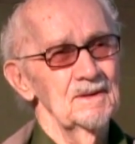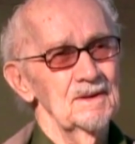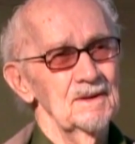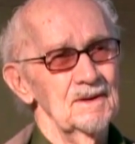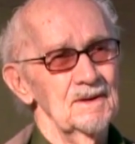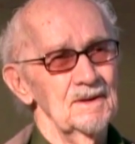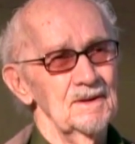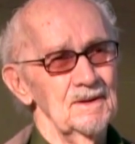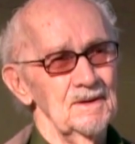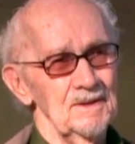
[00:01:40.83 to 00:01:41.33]

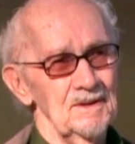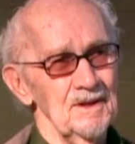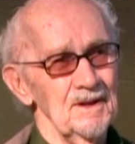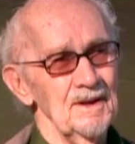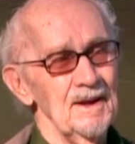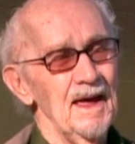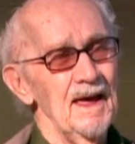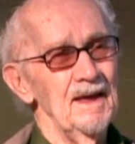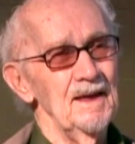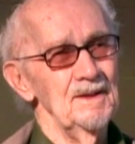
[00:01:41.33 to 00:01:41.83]
the
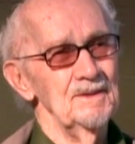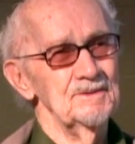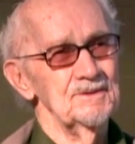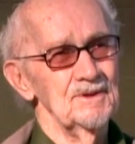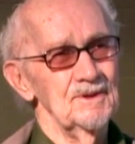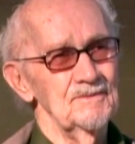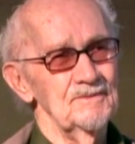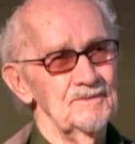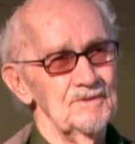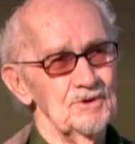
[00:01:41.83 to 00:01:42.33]
9th
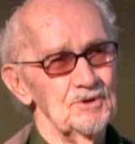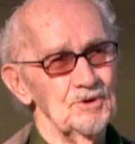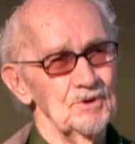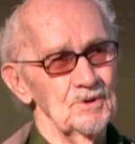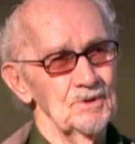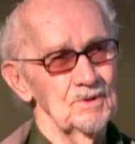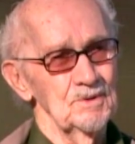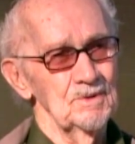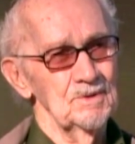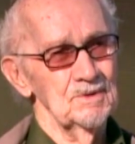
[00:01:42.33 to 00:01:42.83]
of
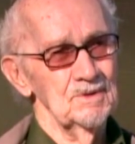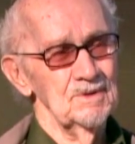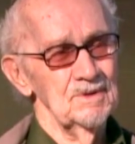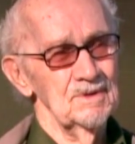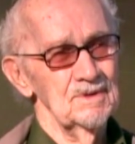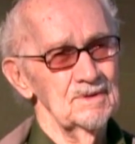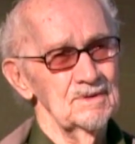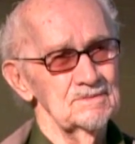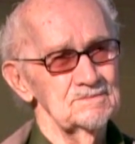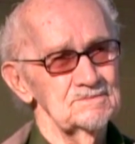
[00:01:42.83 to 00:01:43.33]
June.
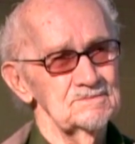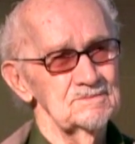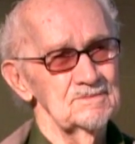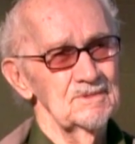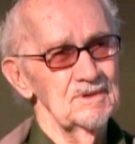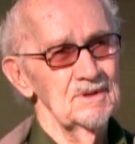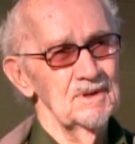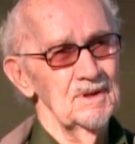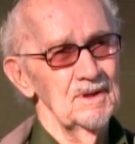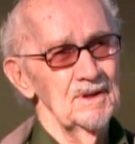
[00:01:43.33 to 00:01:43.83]

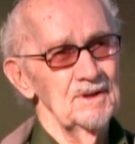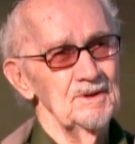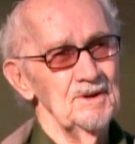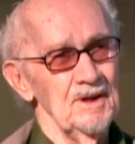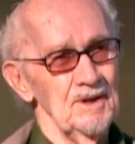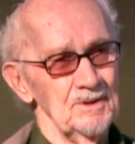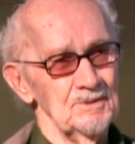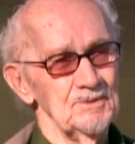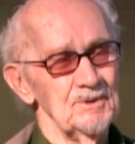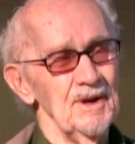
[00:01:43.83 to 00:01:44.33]

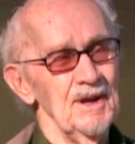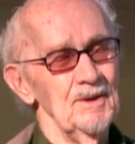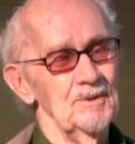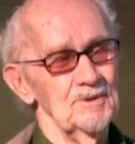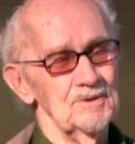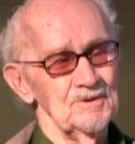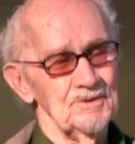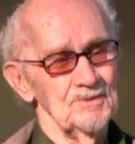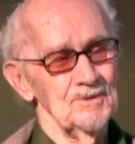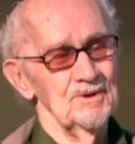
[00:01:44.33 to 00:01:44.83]
D3
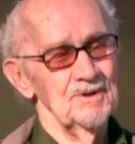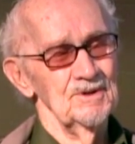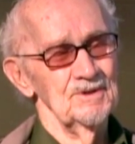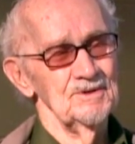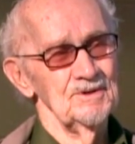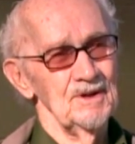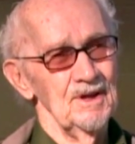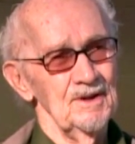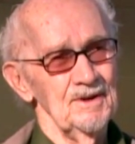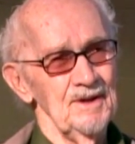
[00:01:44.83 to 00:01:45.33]

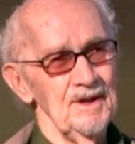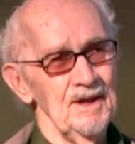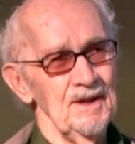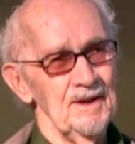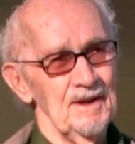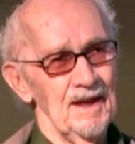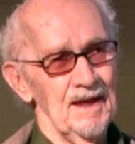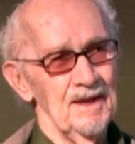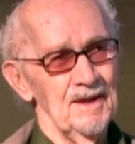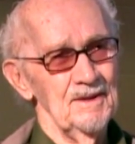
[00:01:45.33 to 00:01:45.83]
was
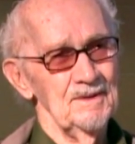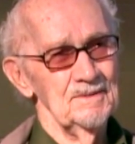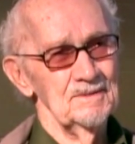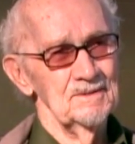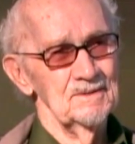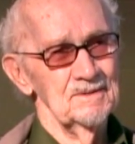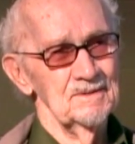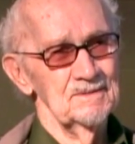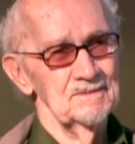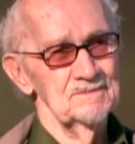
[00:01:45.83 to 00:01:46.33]
D-Day,
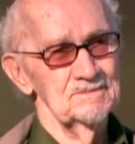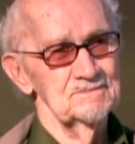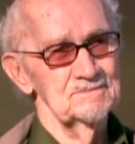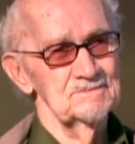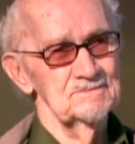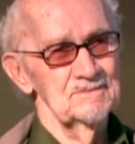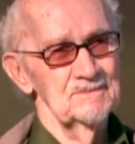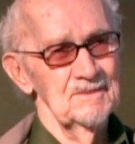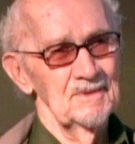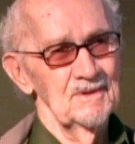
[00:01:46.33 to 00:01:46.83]

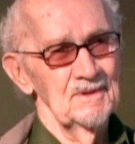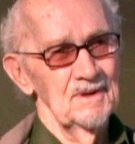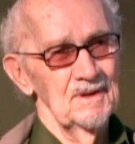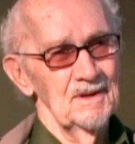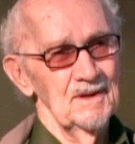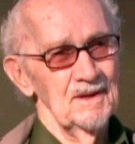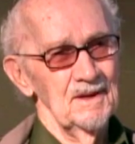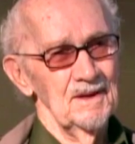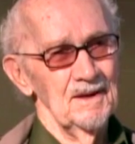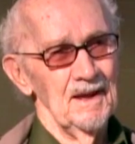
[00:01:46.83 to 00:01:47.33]

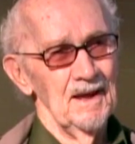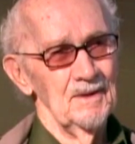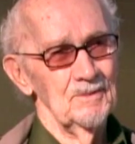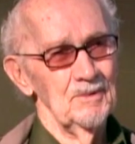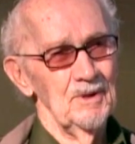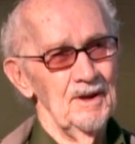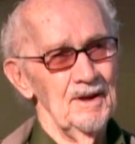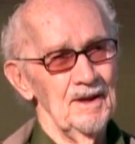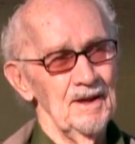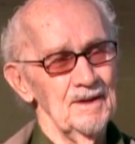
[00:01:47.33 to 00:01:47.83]
and I
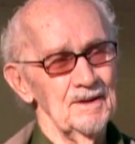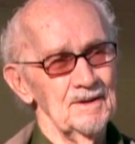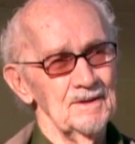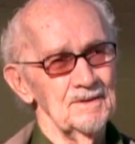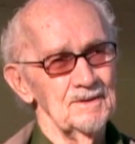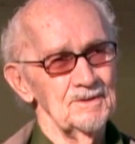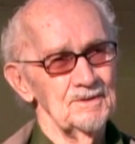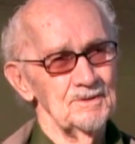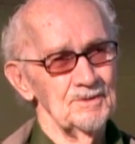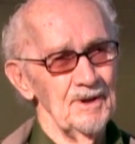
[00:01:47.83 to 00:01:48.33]
went in
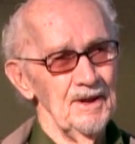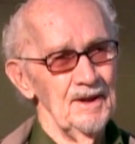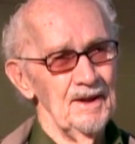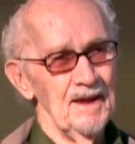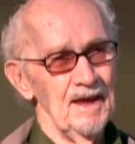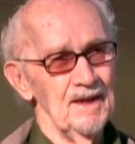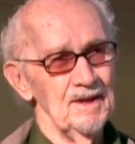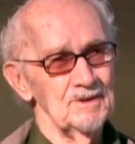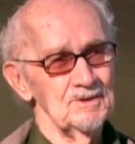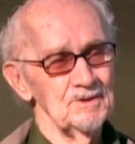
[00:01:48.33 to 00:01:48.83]
3
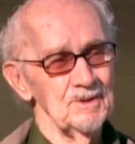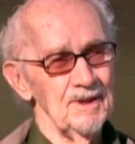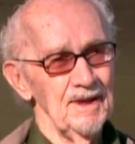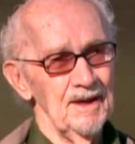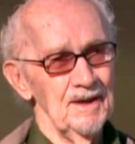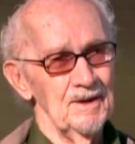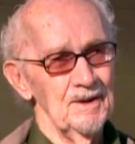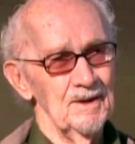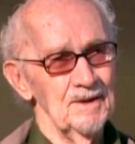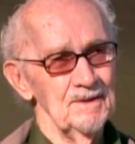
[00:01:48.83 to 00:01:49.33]
days
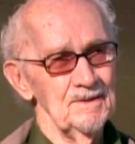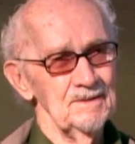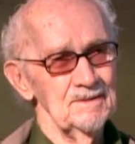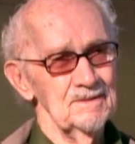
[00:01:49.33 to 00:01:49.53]
later.